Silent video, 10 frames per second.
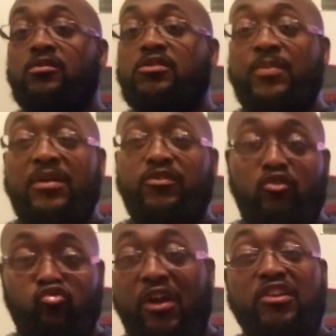To me, the
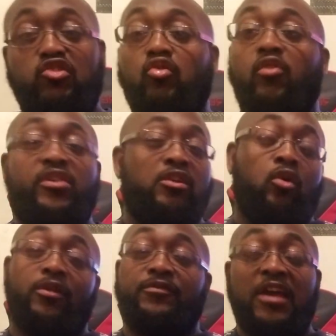greatest story in
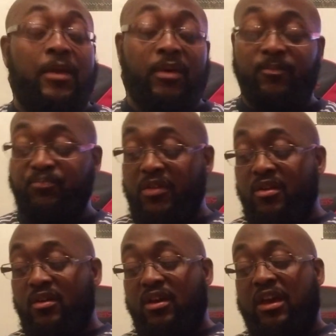all of gaming.
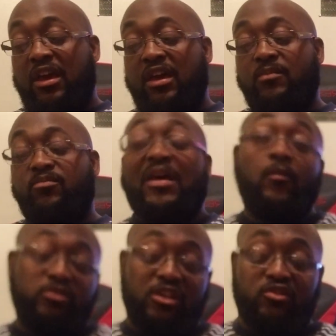And
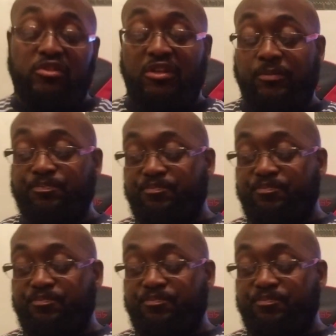that was interesting.